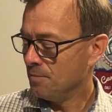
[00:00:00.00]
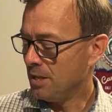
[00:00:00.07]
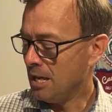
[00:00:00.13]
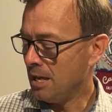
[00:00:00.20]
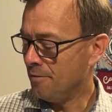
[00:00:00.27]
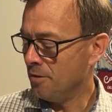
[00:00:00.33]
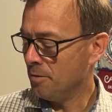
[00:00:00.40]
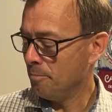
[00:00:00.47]

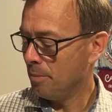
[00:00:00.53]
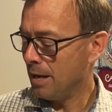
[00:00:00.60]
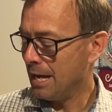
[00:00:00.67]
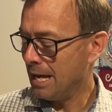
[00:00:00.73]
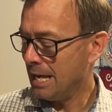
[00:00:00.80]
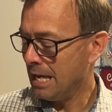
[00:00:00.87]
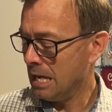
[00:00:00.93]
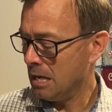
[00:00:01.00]
even
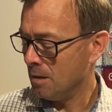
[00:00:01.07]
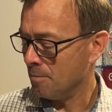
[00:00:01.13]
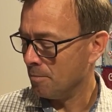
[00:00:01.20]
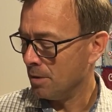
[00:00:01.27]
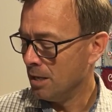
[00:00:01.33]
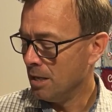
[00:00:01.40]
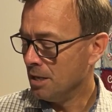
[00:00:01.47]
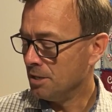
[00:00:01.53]
by
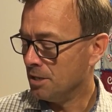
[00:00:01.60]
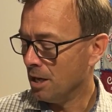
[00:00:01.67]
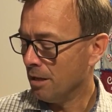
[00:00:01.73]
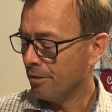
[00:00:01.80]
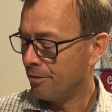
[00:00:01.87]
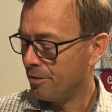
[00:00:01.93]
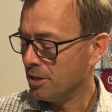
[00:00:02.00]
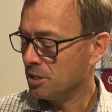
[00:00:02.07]
him
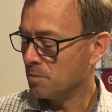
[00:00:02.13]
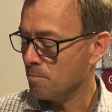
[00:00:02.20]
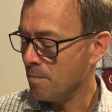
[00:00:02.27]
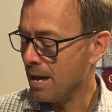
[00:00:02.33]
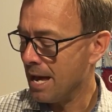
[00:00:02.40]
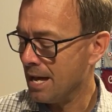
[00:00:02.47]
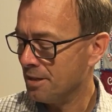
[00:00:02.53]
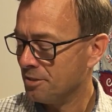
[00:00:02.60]
doth this
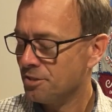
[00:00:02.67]
man